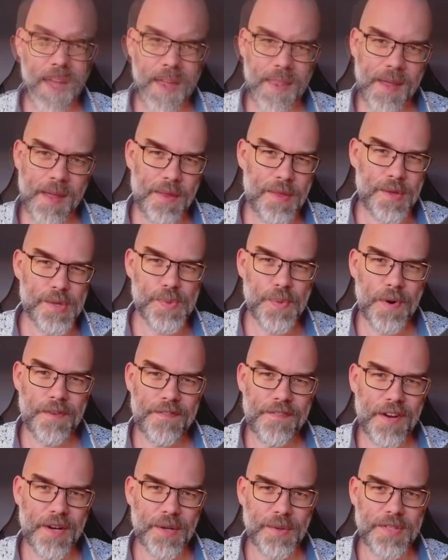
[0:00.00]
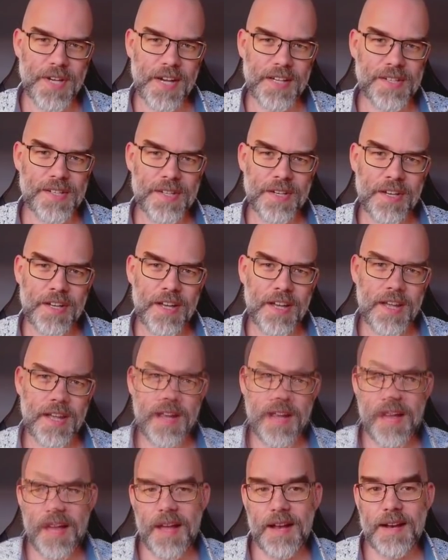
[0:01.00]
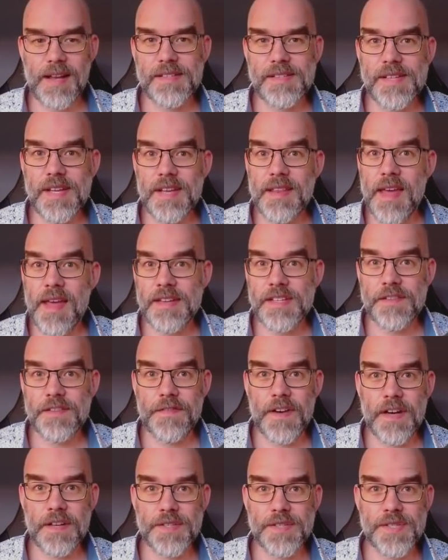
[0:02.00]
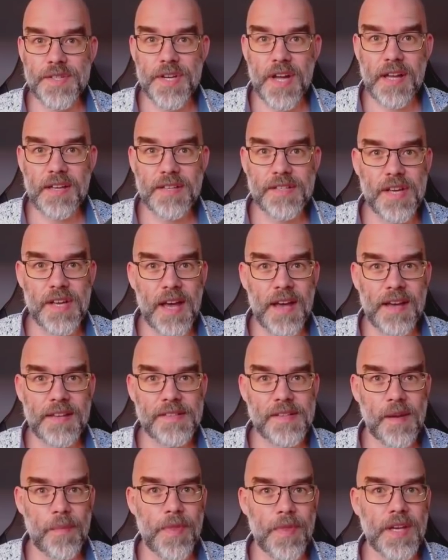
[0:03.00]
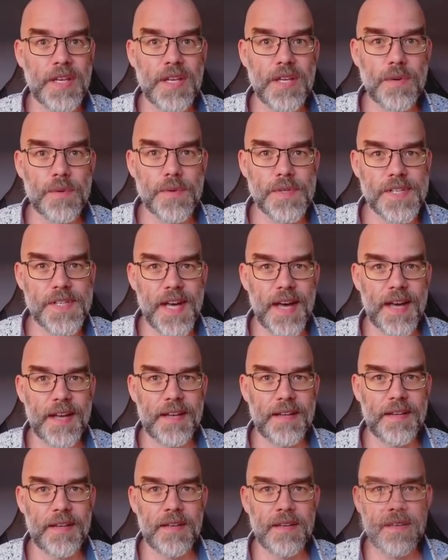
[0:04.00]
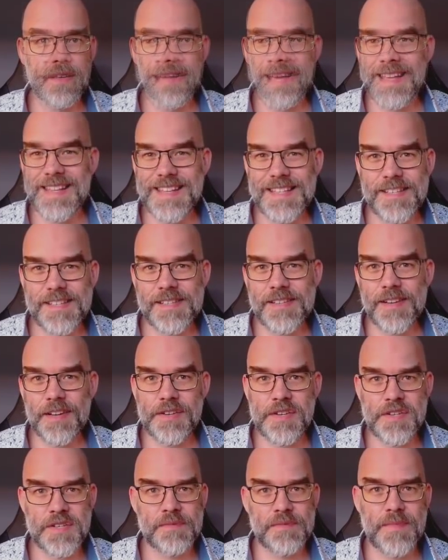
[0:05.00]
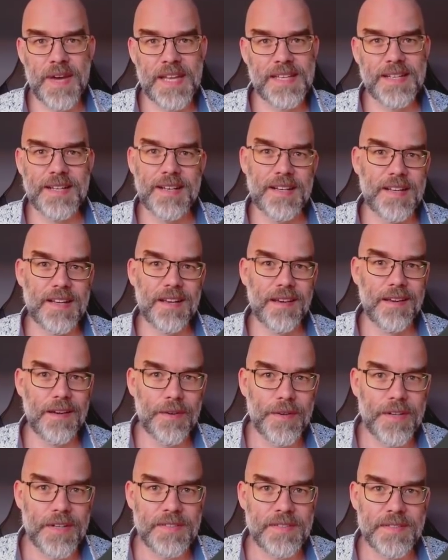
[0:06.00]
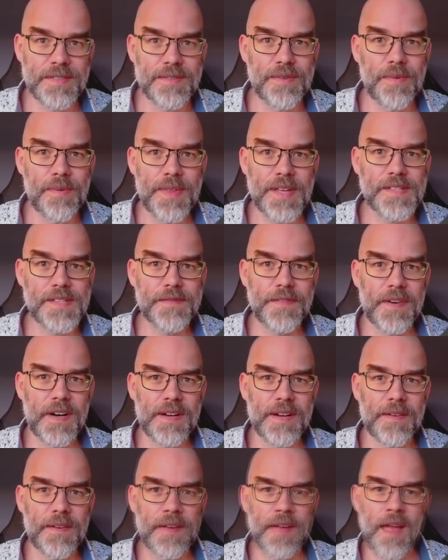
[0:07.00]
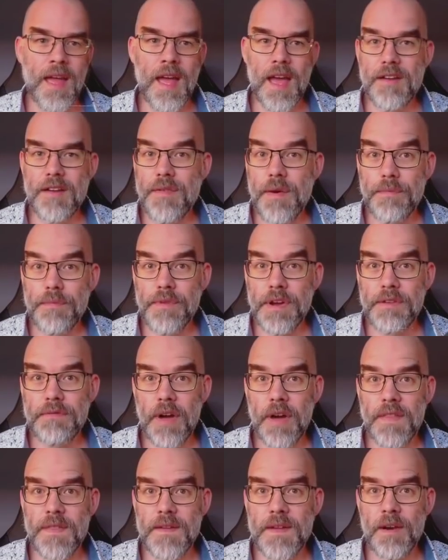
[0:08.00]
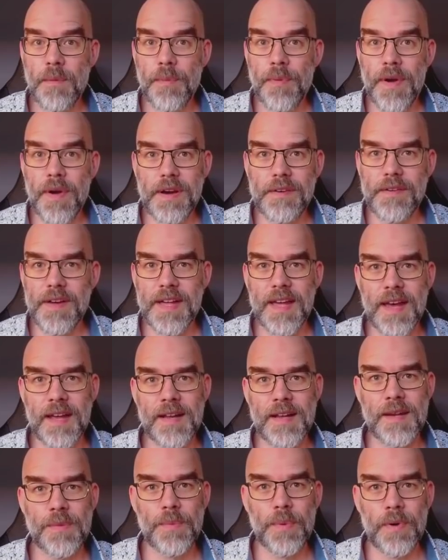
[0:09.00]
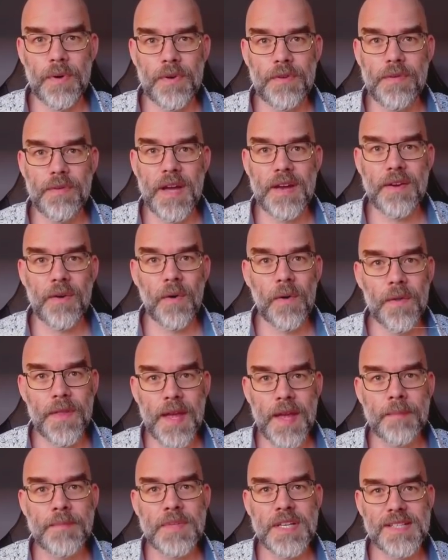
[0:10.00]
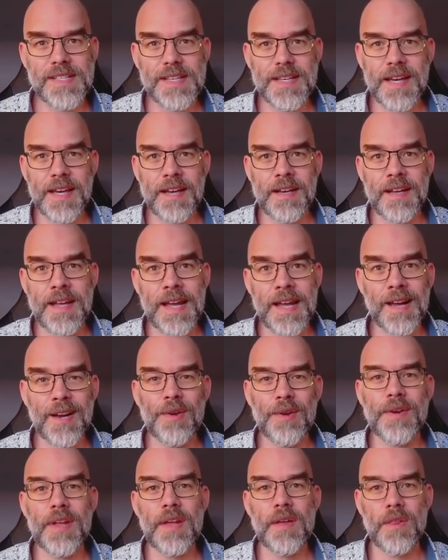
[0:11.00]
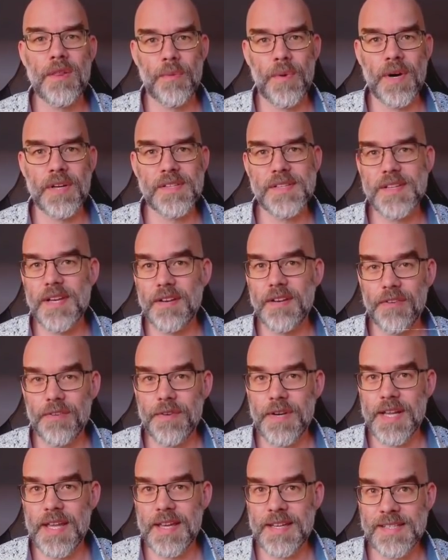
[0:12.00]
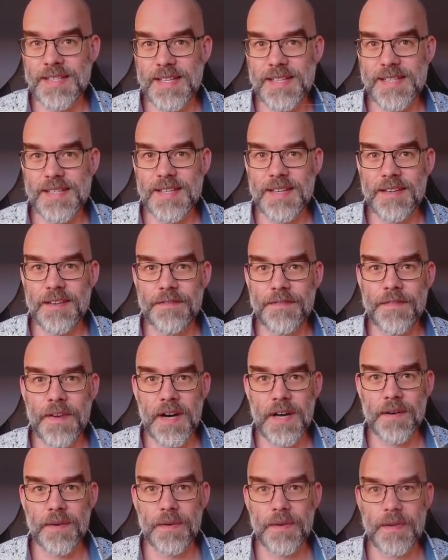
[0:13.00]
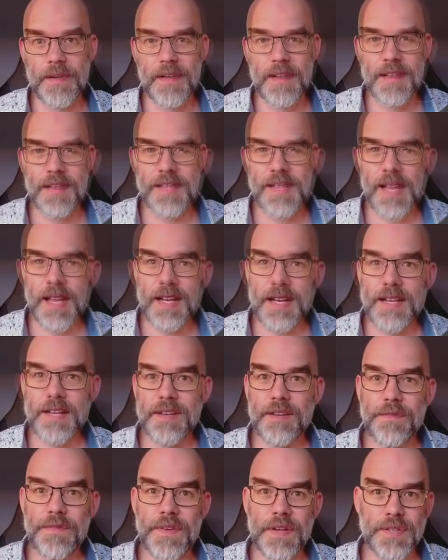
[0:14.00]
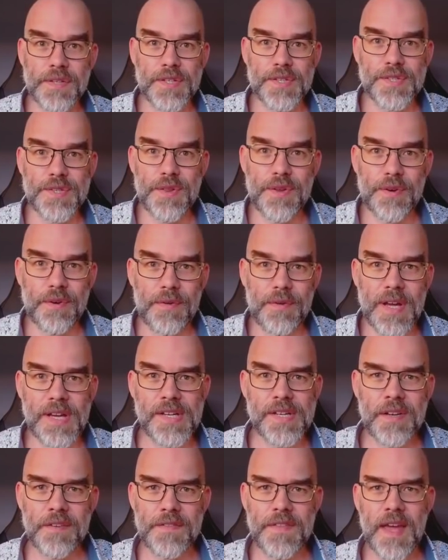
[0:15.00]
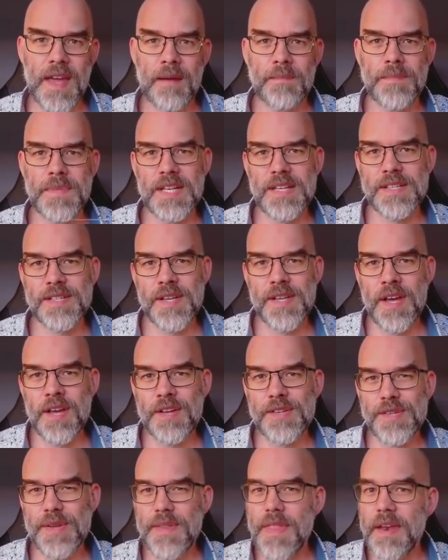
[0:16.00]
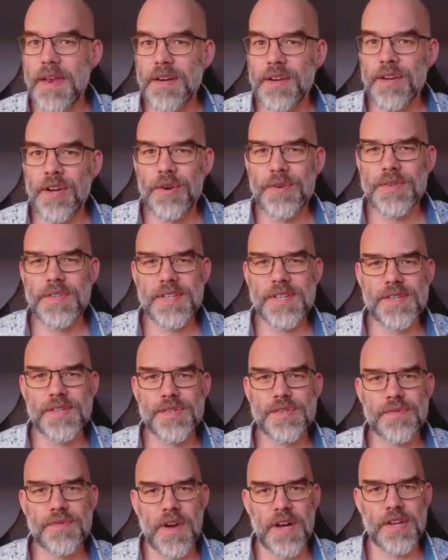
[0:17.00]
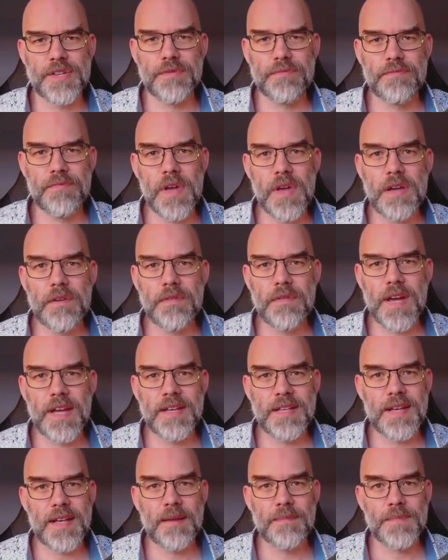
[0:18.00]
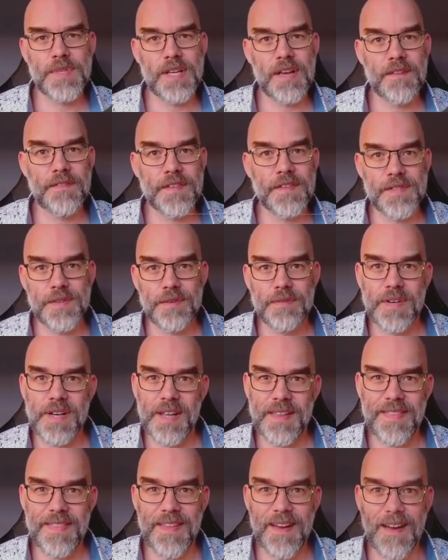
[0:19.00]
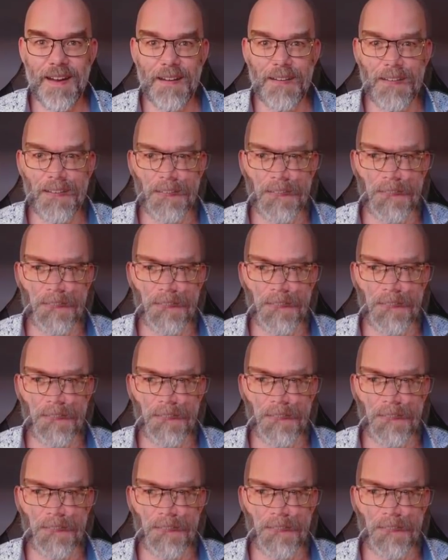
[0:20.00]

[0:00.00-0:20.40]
Now there's one final touch. Let's say the asset files change and something new was added. This is not automatically loaded into this file. If we rerun the operator again, it will create all the empties again, including the ones that already exist in the file. Let's add a little filter to the creation of the empties so that our code doesn't try to recreate an empty if it's already there.